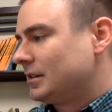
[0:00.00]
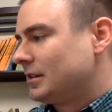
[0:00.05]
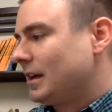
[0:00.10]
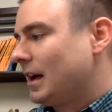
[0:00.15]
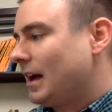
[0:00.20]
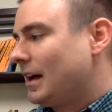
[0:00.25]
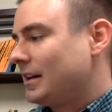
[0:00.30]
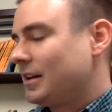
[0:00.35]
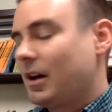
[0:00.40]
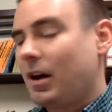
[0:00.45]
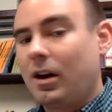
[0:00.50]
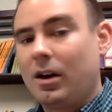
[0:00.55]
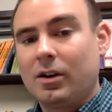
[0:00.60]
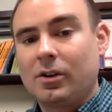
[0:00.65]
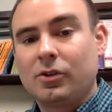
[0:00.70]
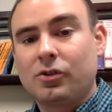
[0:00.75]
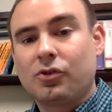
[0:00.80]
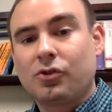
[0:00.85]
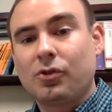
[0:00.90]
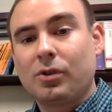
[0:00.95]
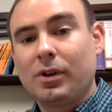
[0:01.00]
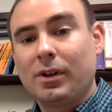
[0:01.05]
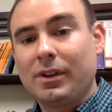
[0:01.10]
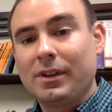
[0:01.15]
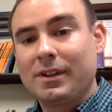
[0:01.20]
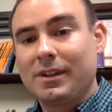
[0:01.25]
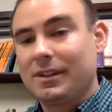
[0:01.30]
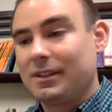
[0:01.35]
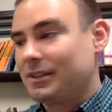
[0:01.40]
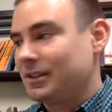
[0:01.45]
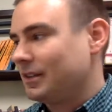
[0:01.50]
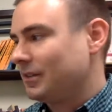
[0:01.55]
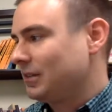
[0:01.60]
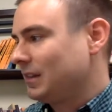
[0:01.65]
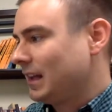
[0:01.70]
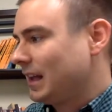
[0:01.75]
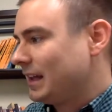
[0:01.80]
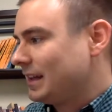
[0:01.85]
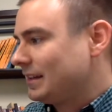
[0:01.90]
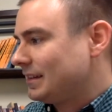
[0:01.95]
God hung trillions of
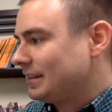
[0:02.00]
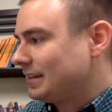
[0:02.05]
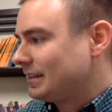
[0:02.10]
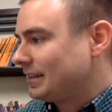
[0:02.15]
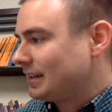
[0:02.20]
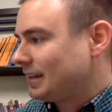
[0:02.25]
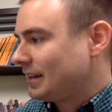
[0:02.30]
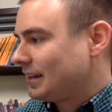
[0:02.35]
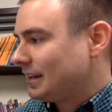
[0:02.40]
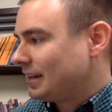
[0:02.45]
lights,